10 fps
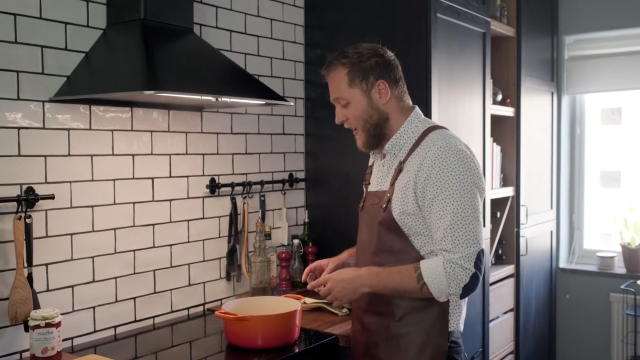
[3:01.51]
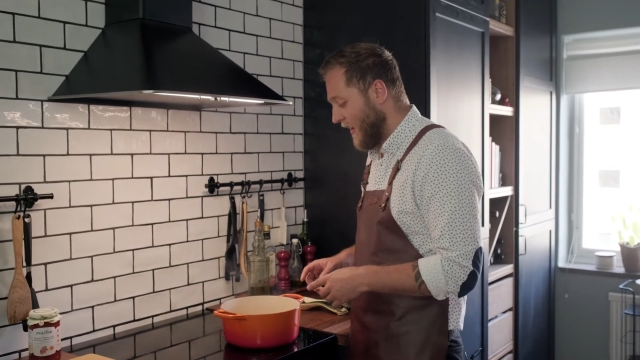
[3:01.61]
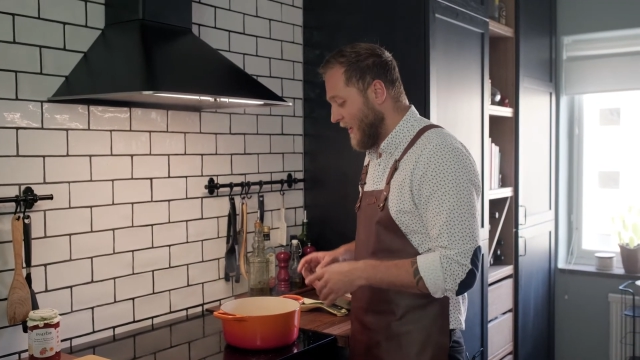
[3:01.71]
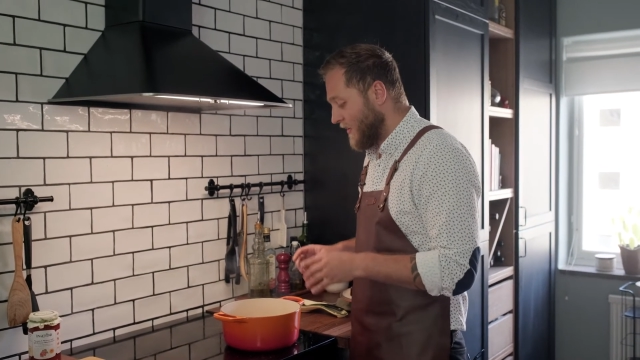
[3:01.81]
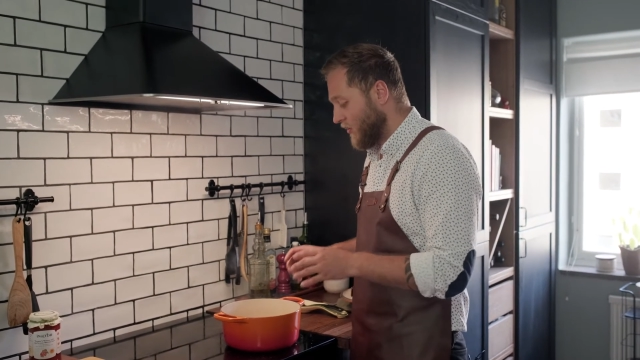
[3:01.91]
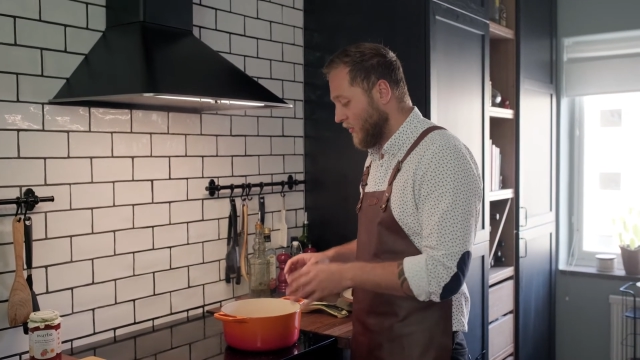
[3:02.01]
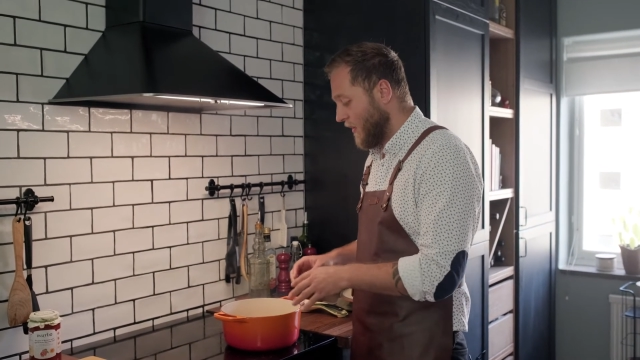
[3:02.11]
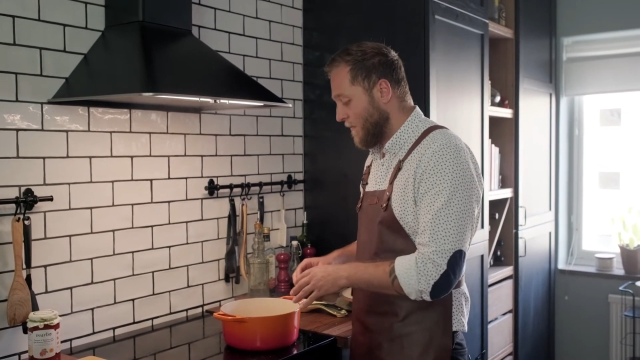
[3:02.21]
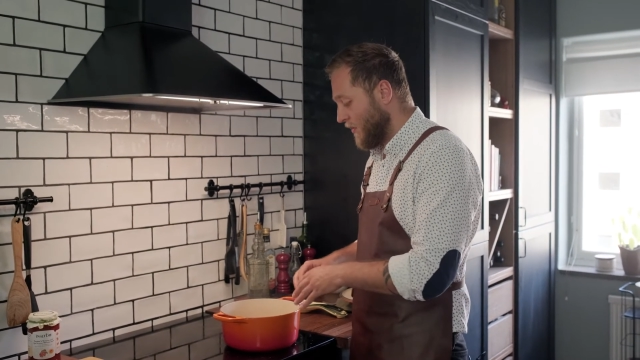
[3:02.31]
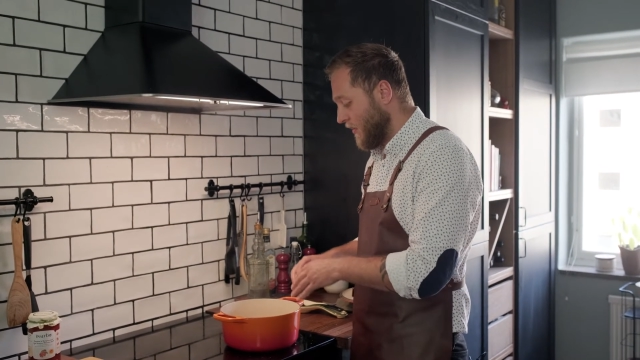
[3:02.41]
so the
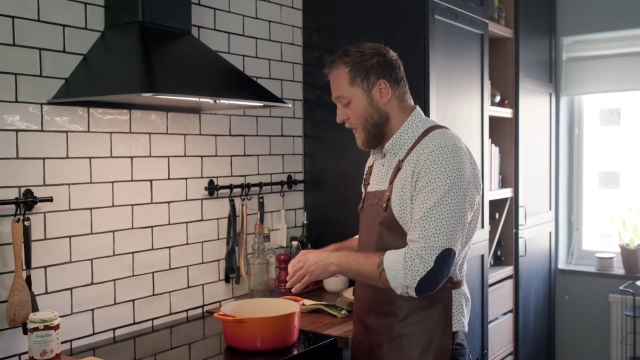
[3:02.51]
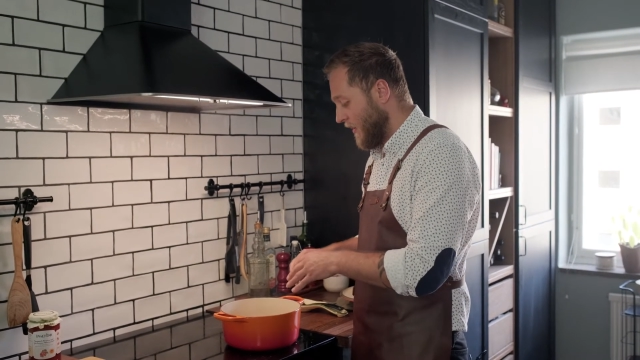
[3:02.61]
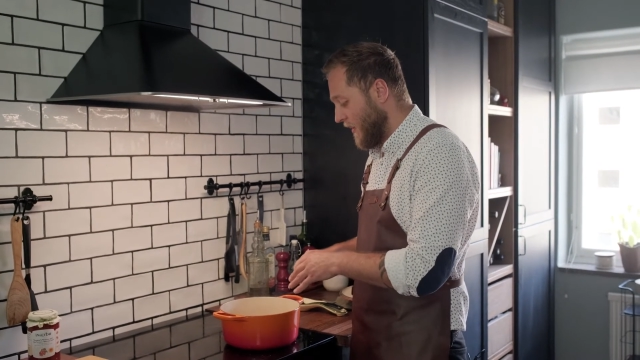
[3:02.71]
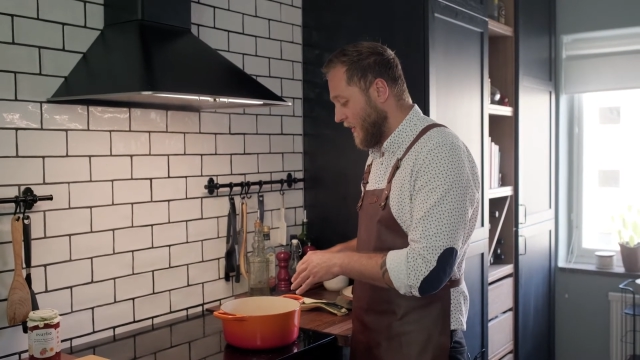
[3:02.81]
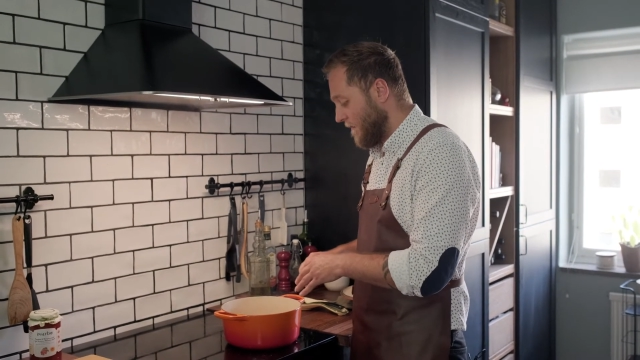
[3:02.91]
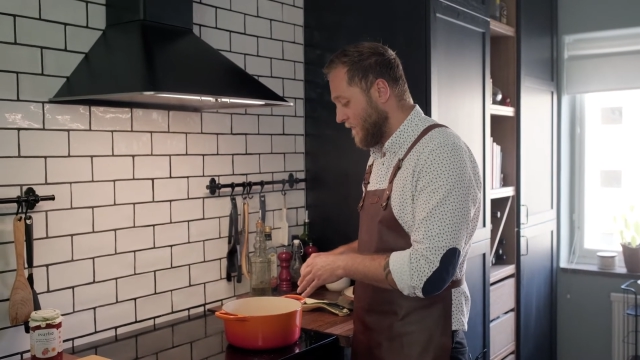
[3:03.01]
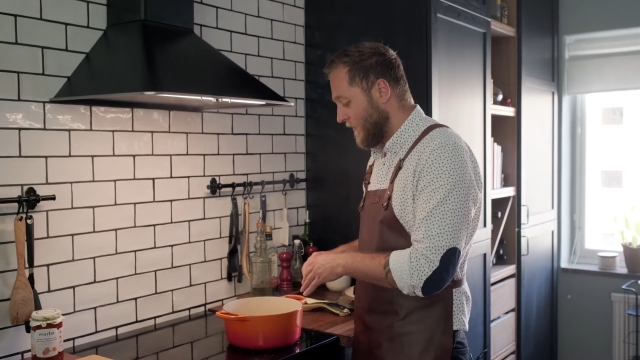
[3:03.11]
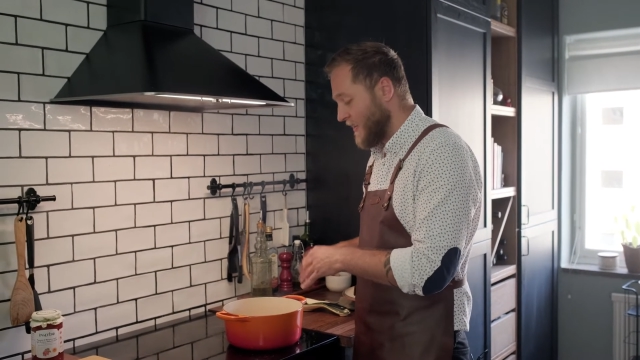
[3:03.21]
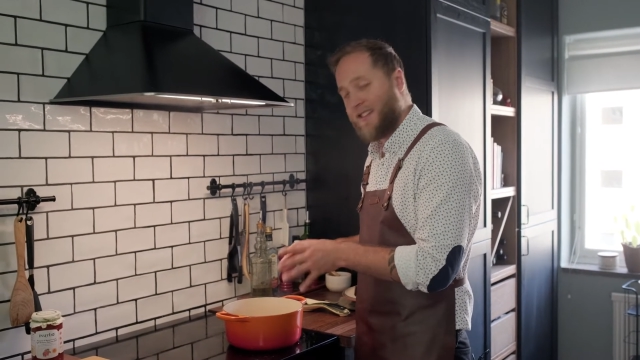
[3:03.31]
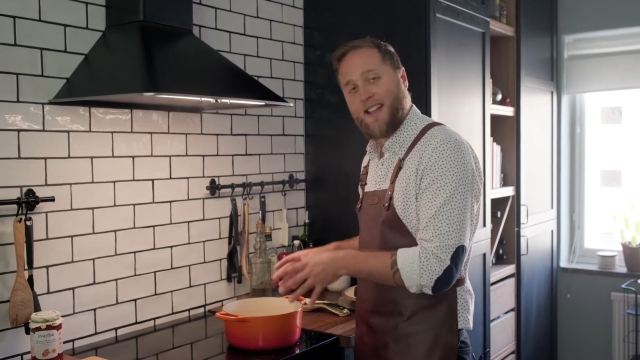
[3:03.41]

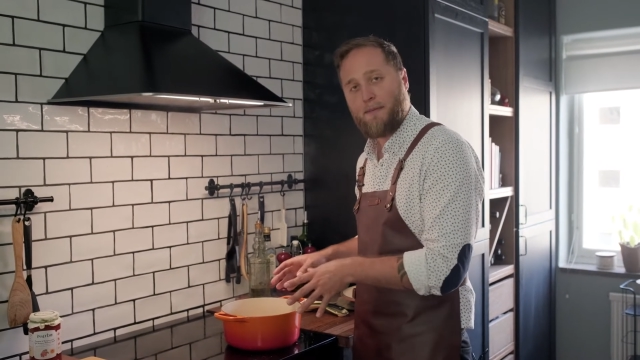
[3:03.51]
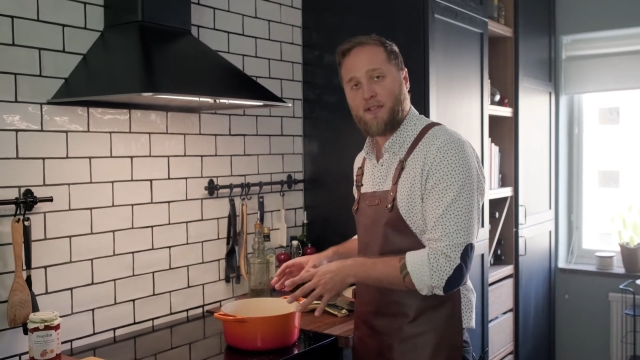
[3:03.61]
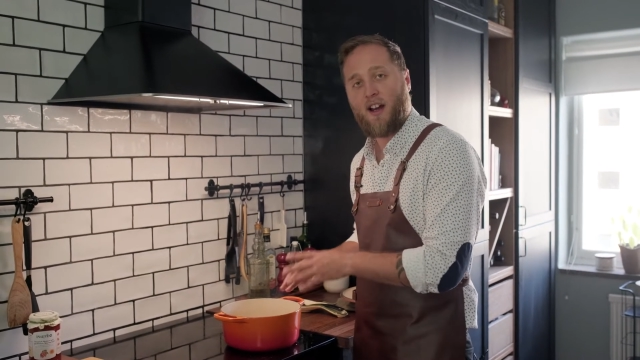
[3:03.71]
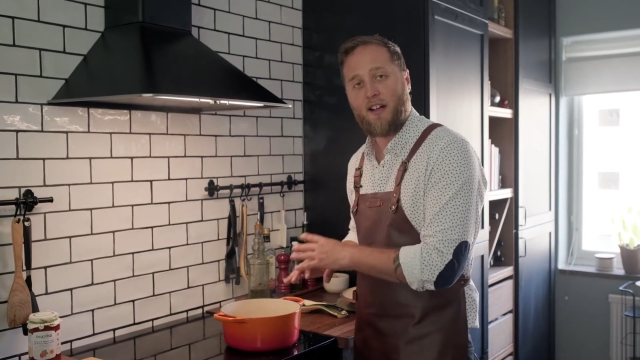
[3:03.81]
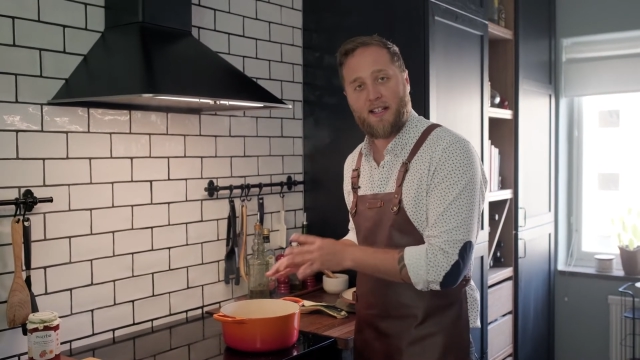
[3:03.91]
steps are the